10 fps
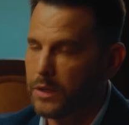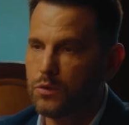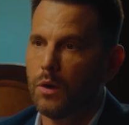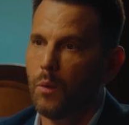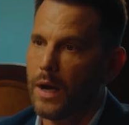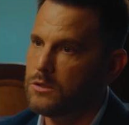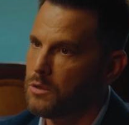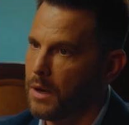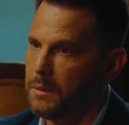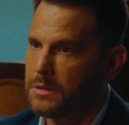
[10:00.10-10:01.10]
went to a white
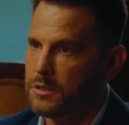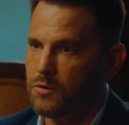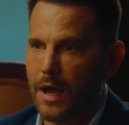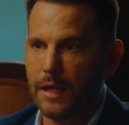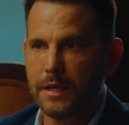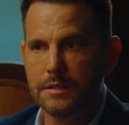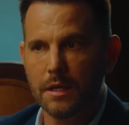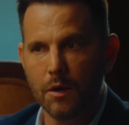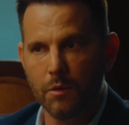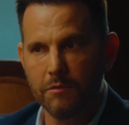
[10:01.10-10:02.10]
supremacist rally and
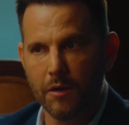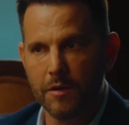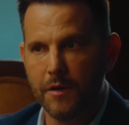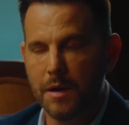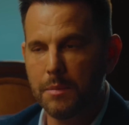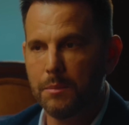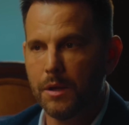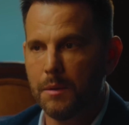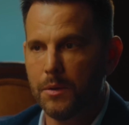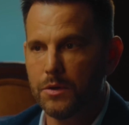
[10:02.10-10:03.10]
said there were very fine people
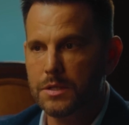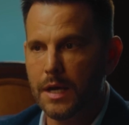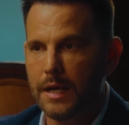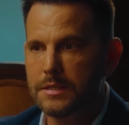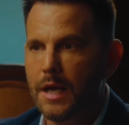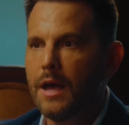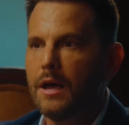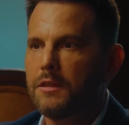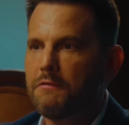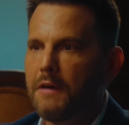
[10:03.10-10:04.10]
on both sides.
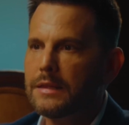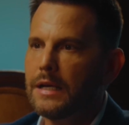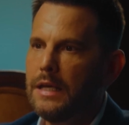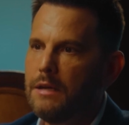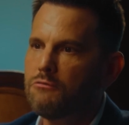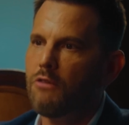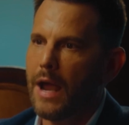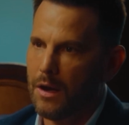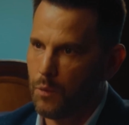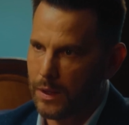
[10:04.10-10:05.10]
The fact that he
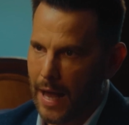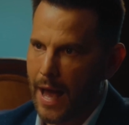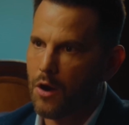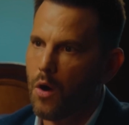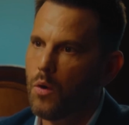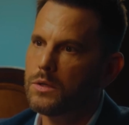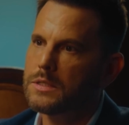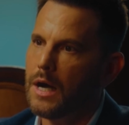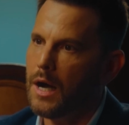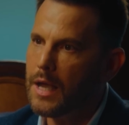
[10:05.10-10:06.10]
ran with that
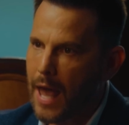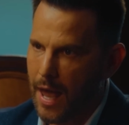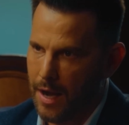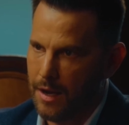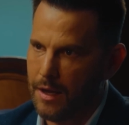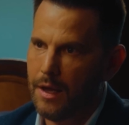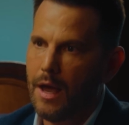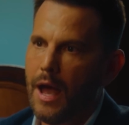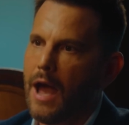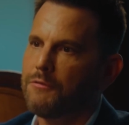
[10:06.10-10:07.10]
hoax again
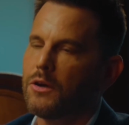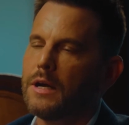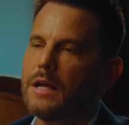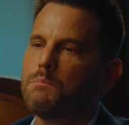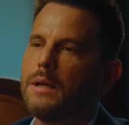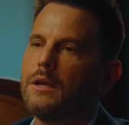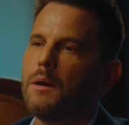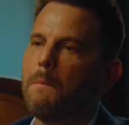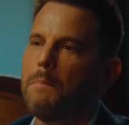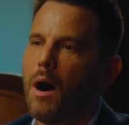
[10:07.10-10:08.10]
after it has been
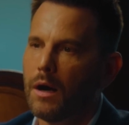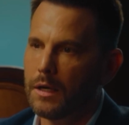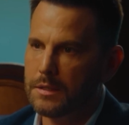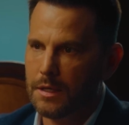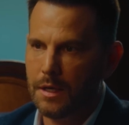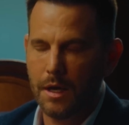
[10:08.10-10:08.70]
debunked